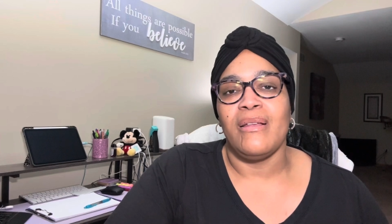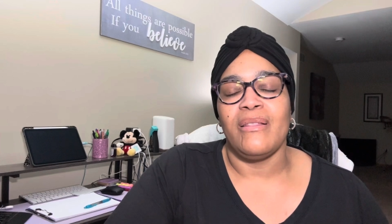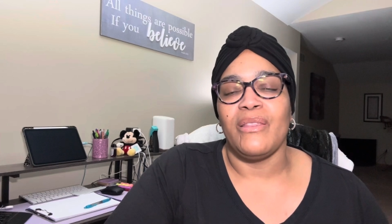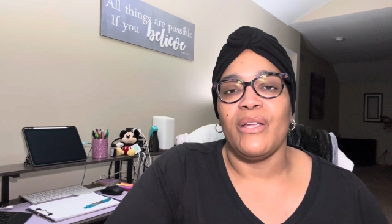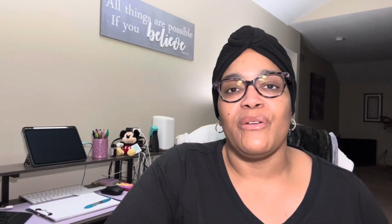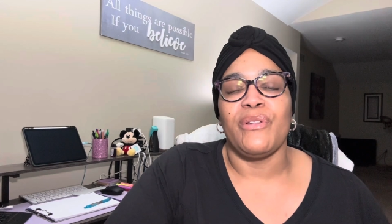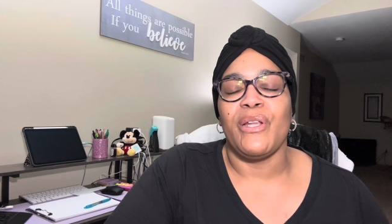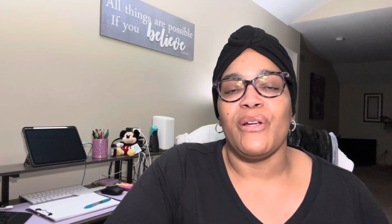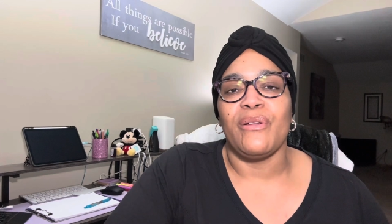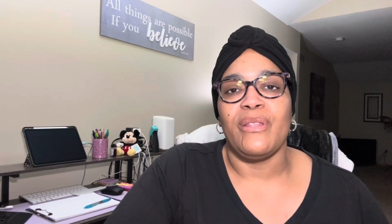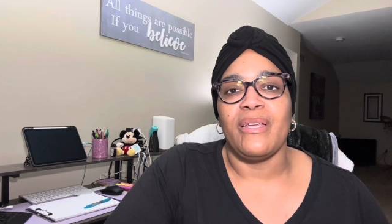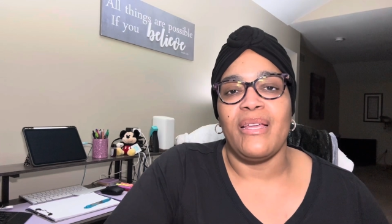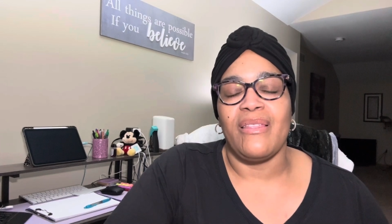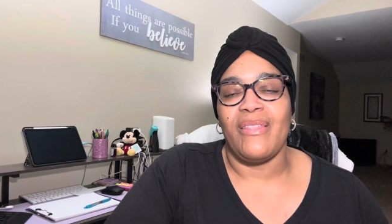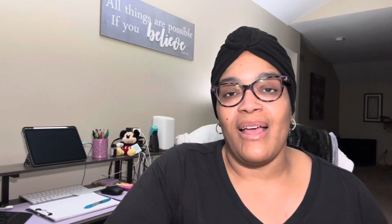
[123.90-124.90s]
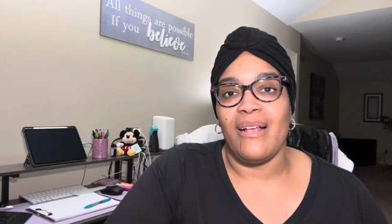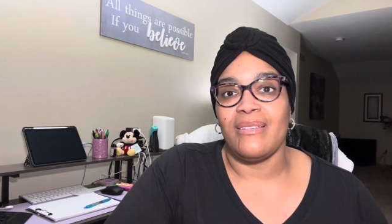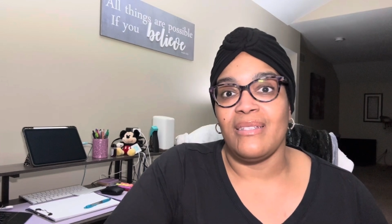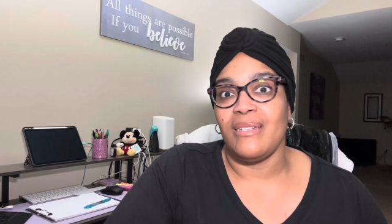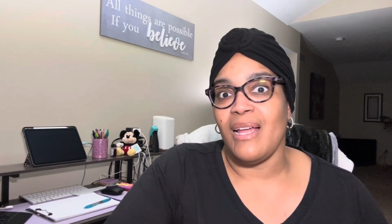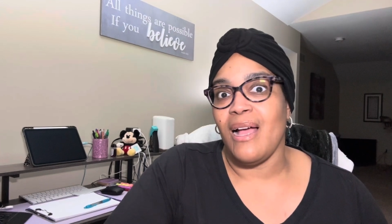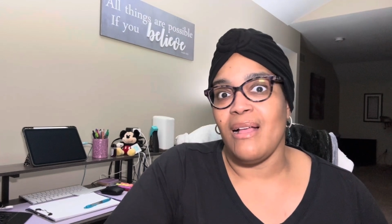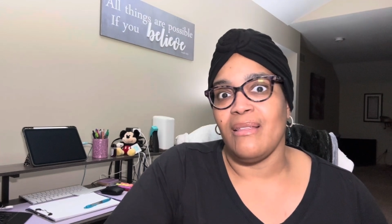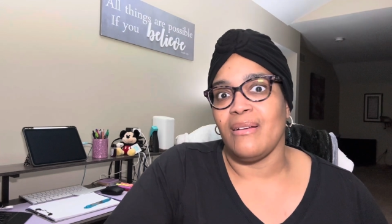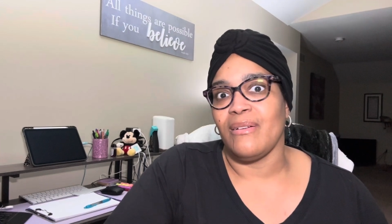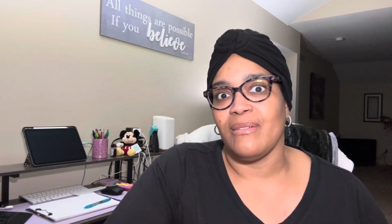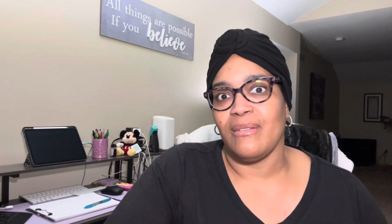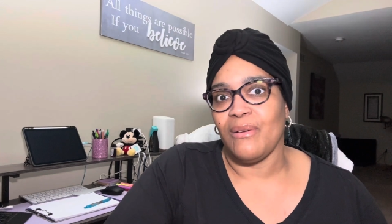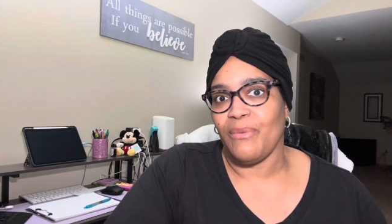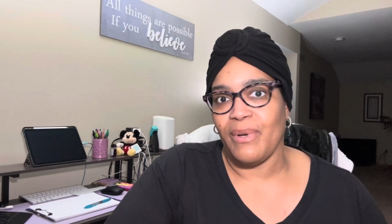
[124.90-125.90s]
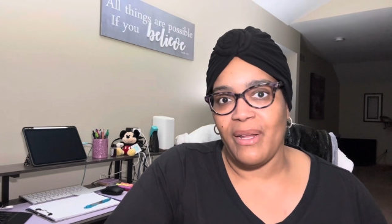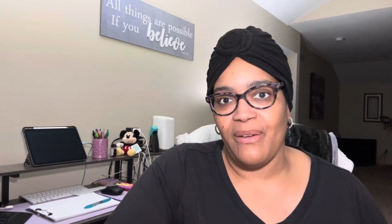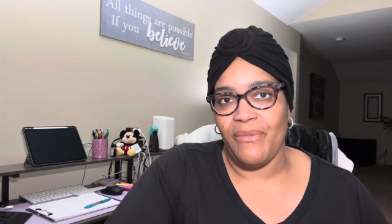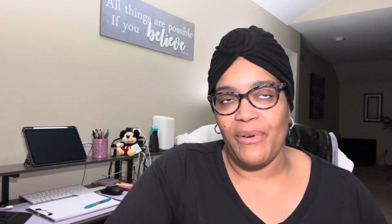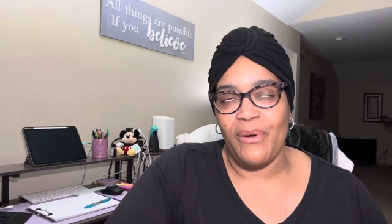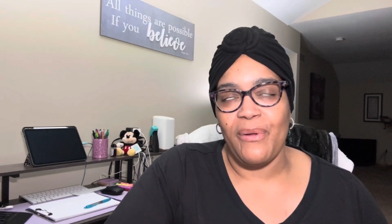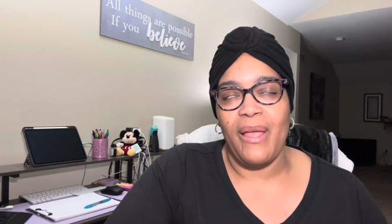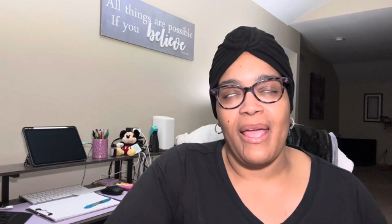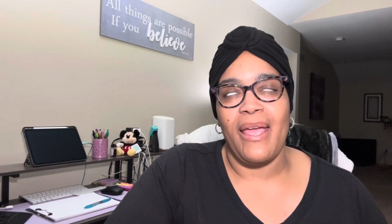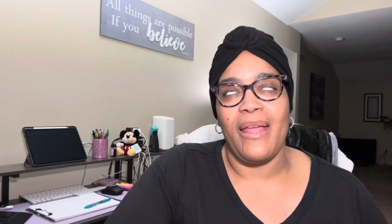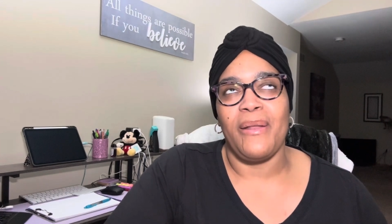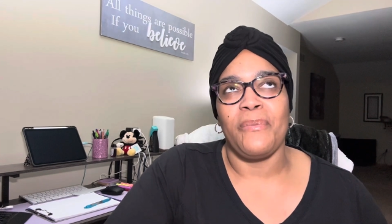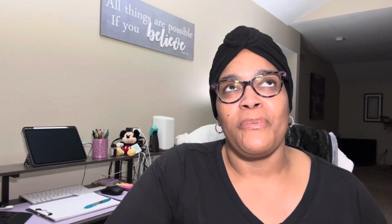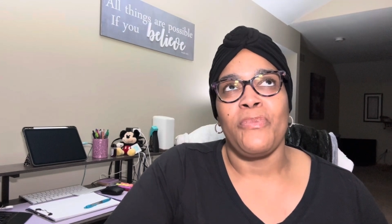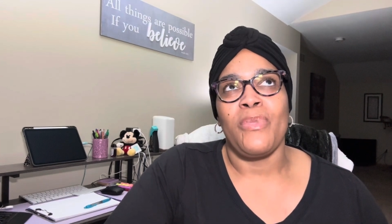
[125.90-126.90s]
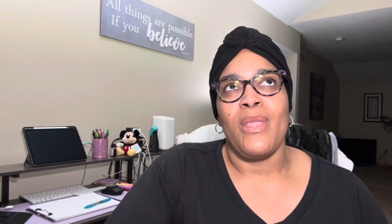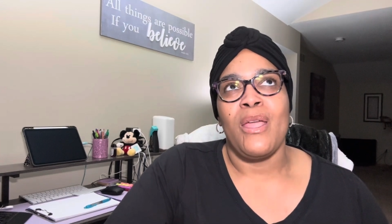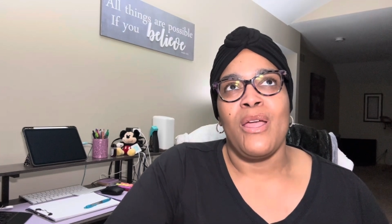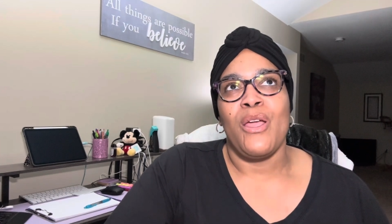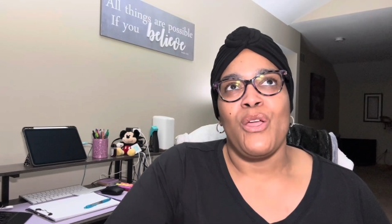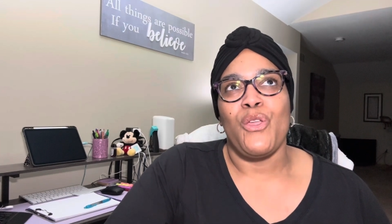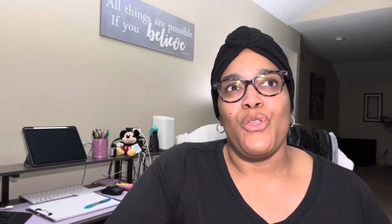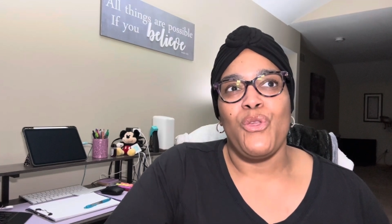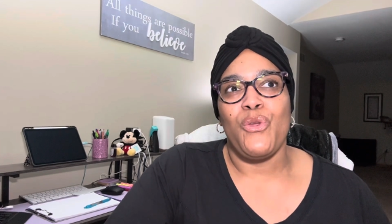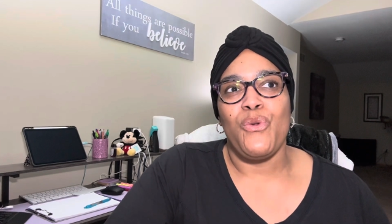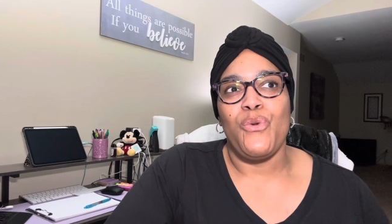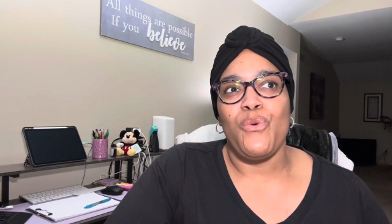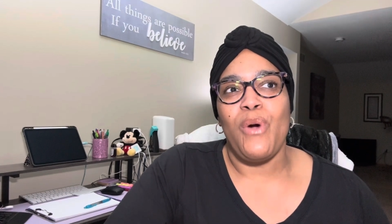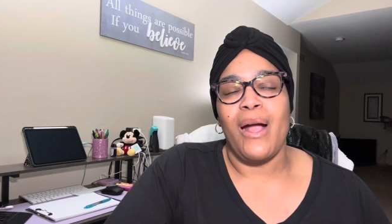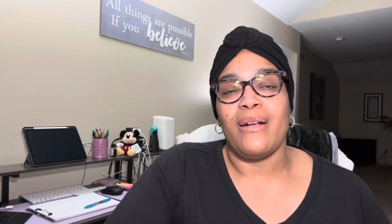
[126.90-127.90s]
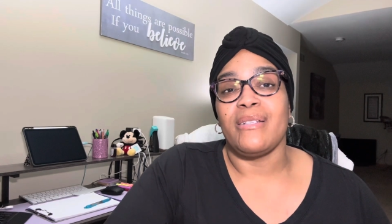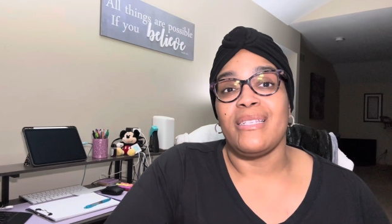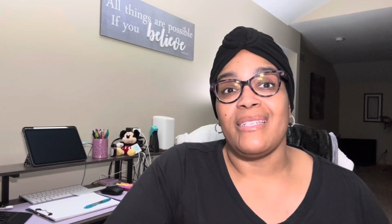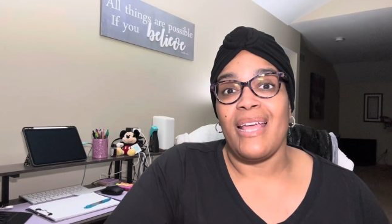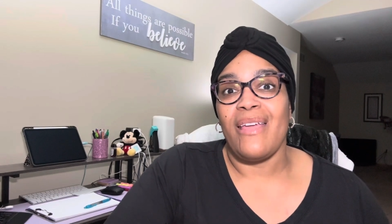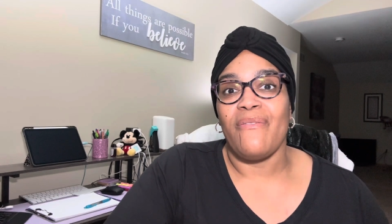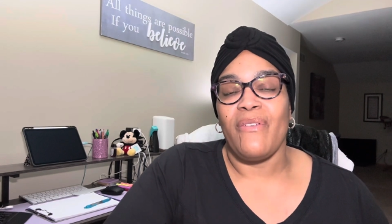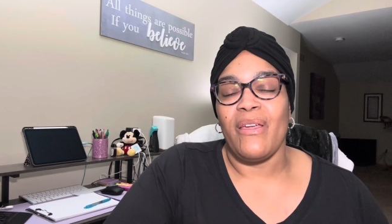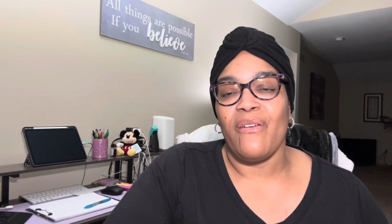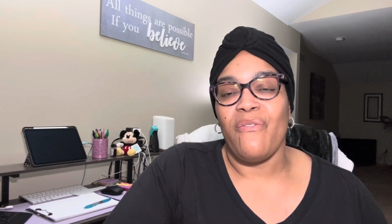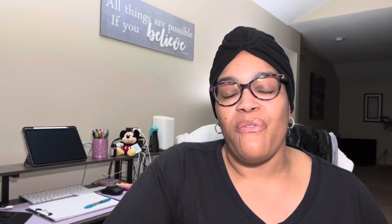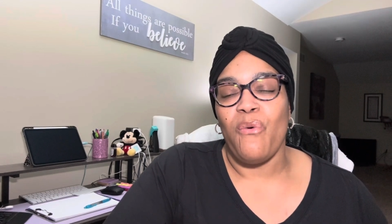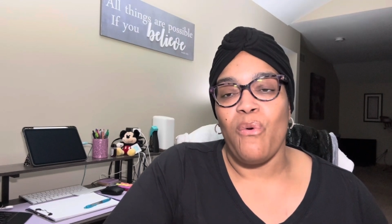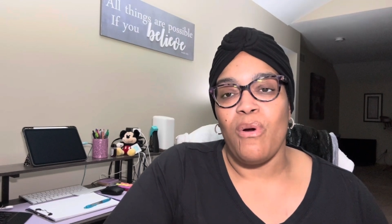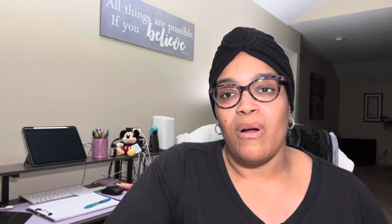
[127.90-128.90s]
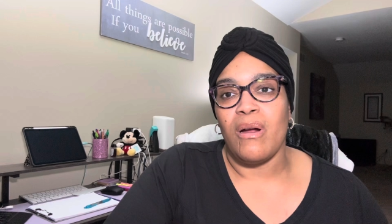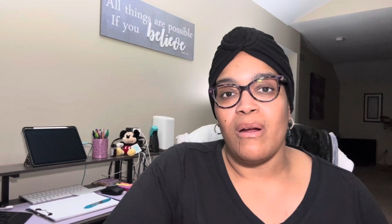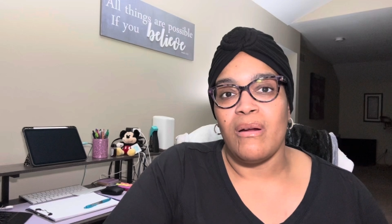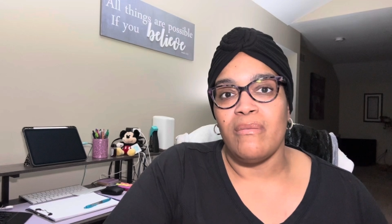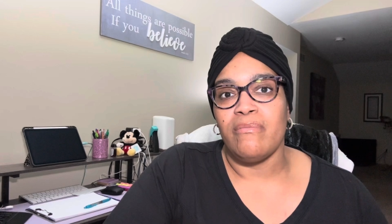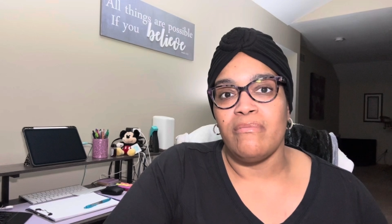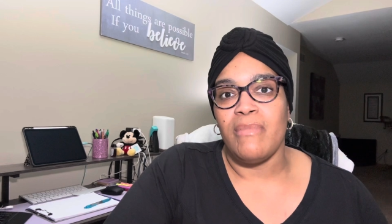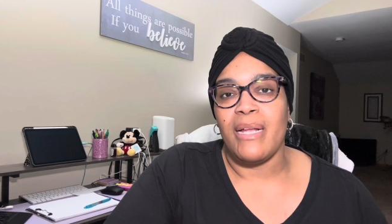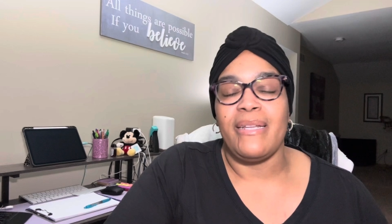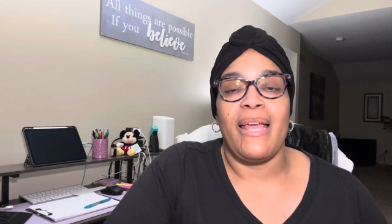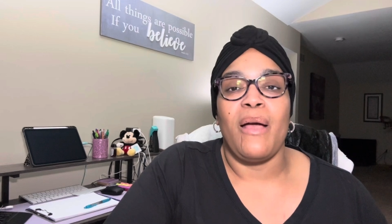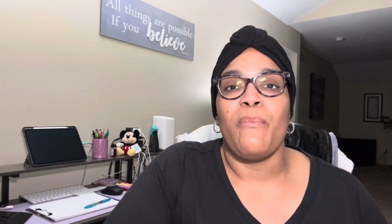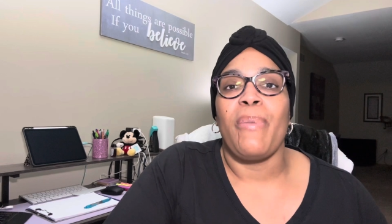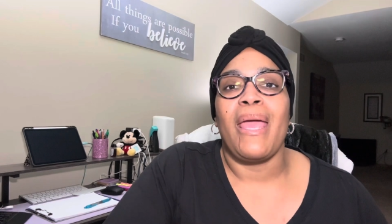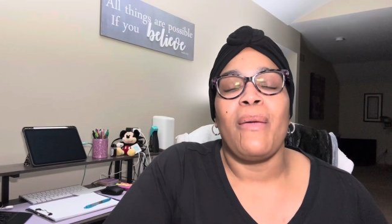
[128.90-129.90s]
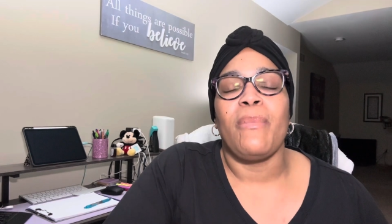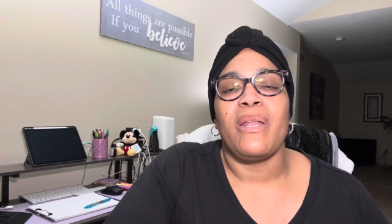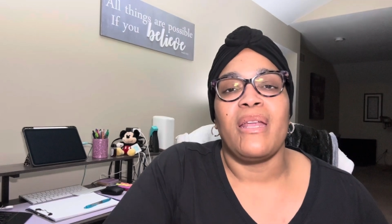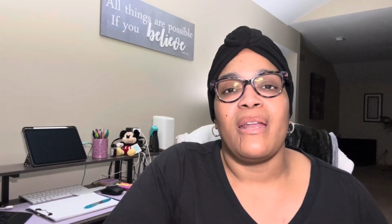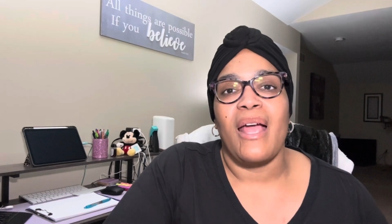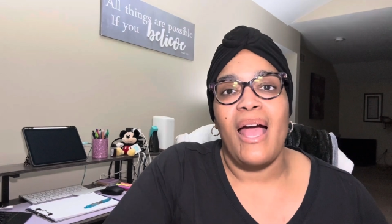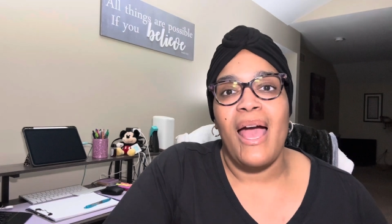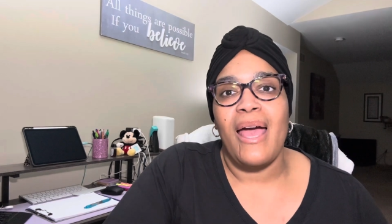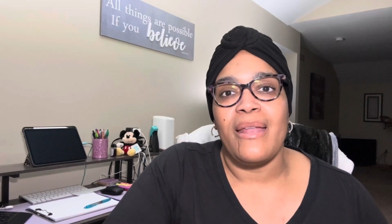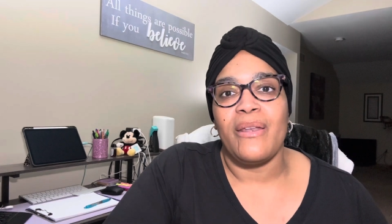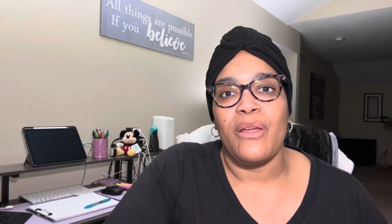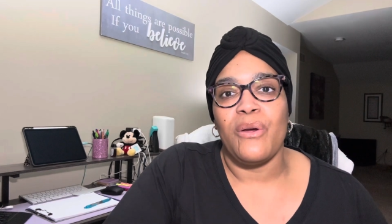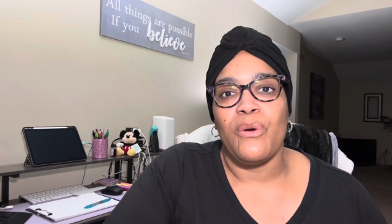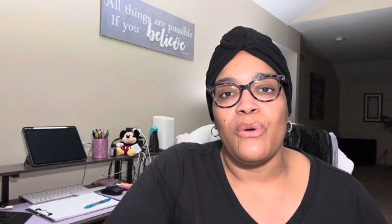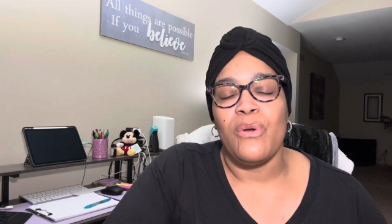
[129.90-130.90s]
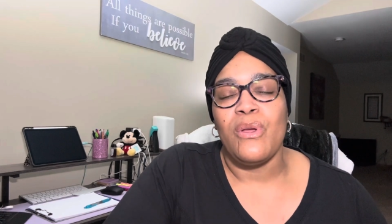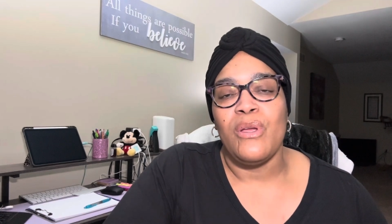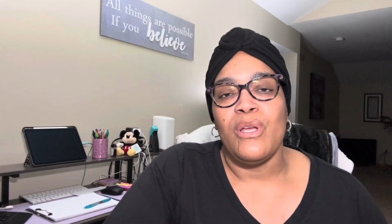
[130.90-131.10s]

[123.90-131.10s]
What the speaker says: they're nearly $1,000 or whatever. And you are saving for a down payment on a condo.